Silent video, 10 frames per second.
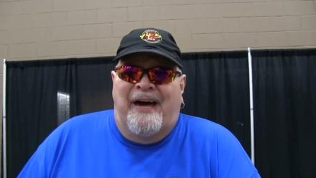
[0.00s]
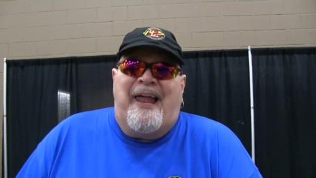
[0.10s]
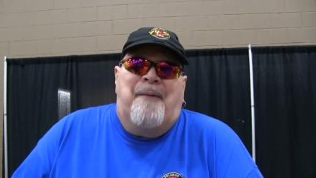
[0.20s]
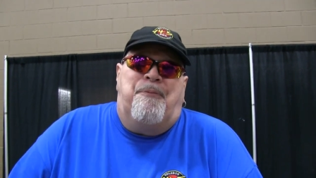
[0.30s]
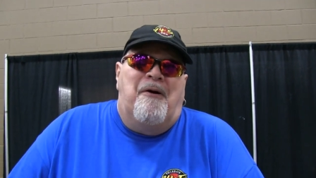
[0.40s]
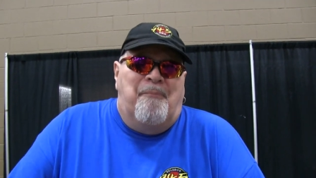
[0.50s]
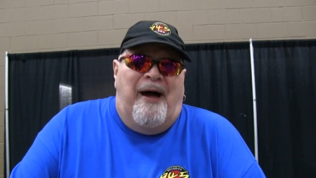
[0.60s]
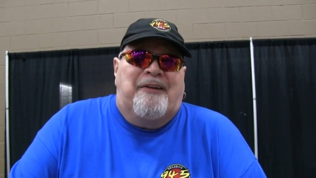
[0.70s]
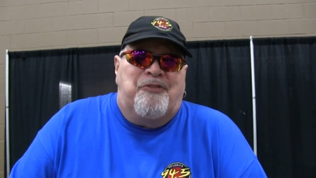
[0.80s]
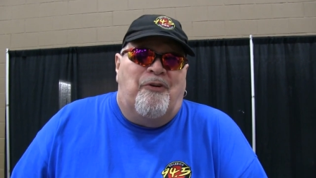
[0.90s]
And I put
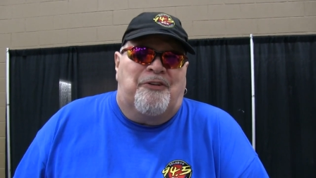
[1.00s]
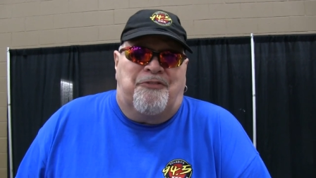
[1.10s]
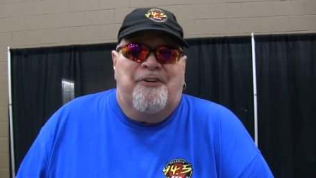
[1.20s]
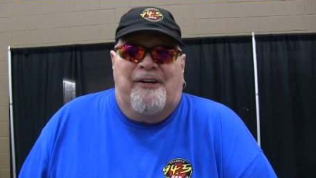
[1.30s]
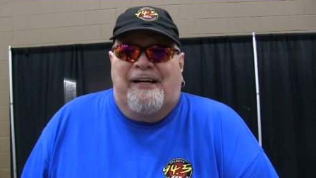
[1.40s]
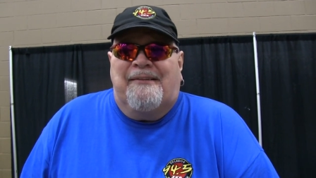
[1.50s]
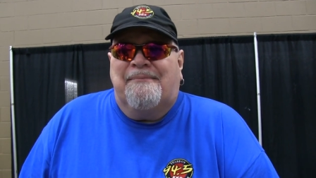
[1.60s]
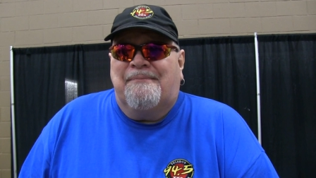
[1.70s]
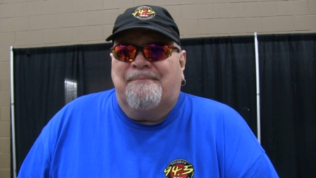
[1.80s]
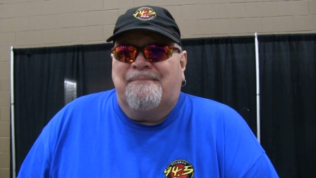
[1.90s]
my twist to it.
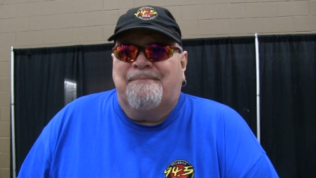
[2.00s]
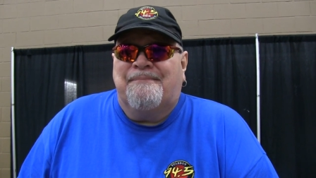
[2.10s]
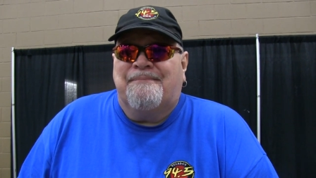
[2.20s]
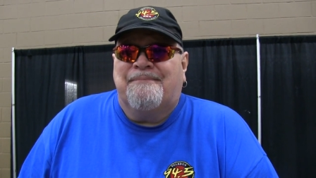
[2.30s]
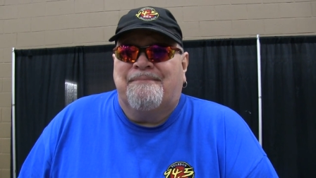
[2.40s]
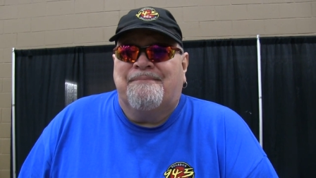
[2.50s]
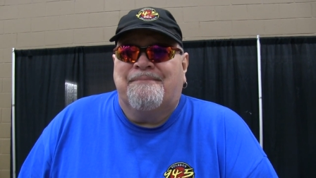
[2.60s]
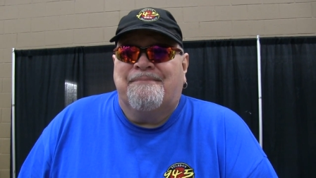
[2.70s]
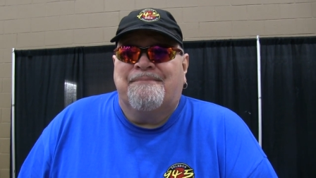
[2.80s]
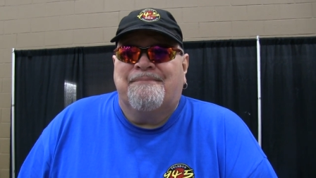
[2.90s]
What is the
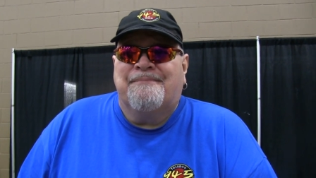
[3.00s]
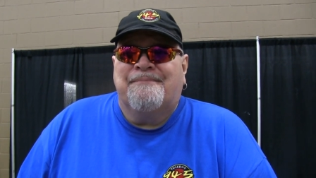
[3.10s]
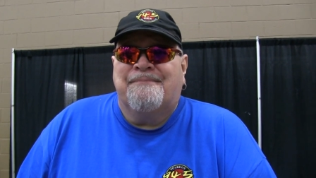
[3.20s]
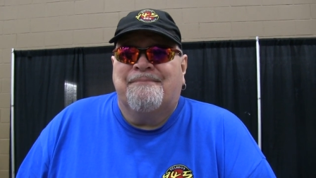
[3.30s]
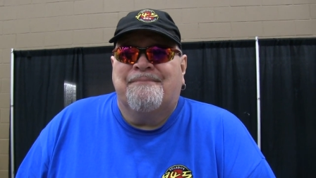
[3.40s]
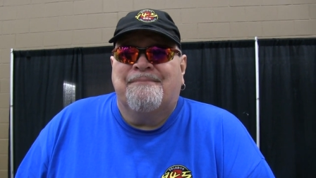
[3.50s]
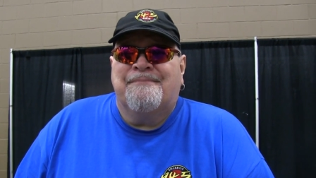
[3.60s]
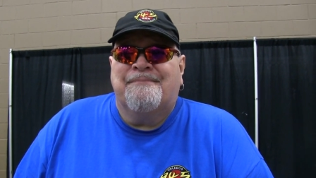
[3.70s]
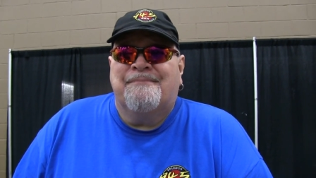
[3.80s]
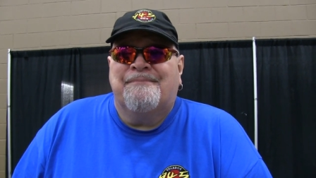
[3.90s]
most unusual
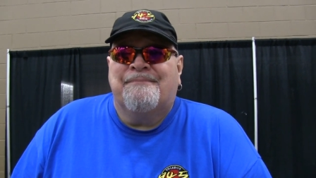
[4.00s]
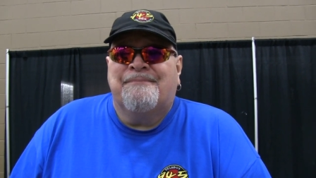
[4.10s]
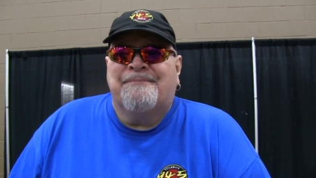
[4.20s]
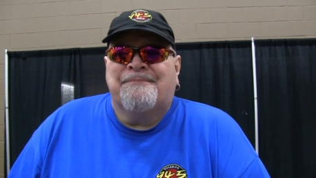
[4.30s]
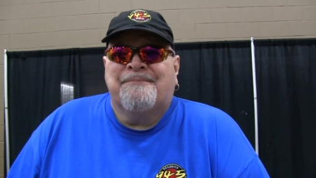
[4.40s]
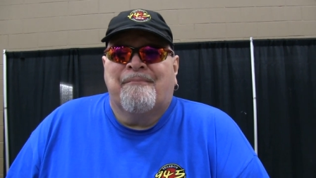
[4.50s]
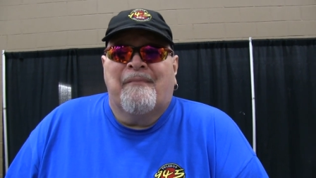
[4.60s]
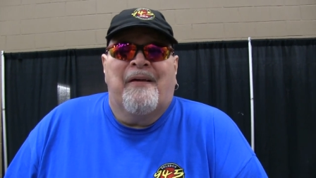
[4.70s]
story you've ever heard?